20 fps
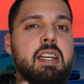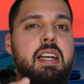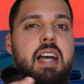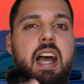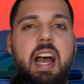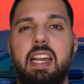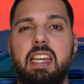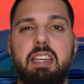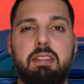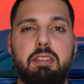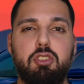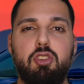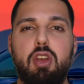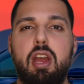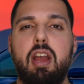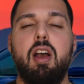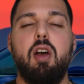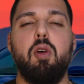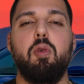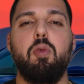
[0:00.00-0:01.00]
I give a
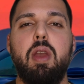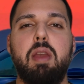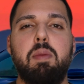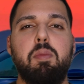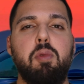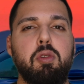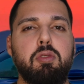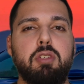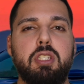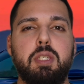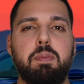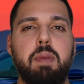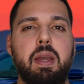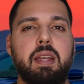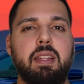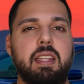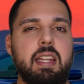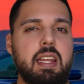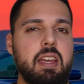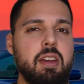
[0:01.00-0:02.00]
Trackhawk way more
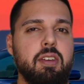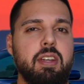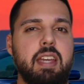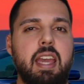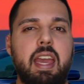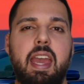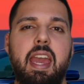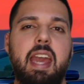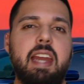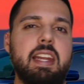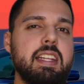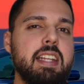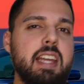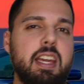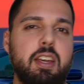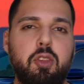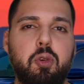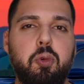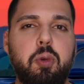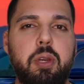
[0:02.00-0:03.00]
respect than a Hellcat any day
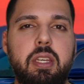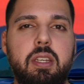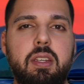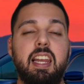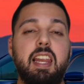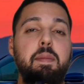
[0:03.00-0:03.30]
of the week.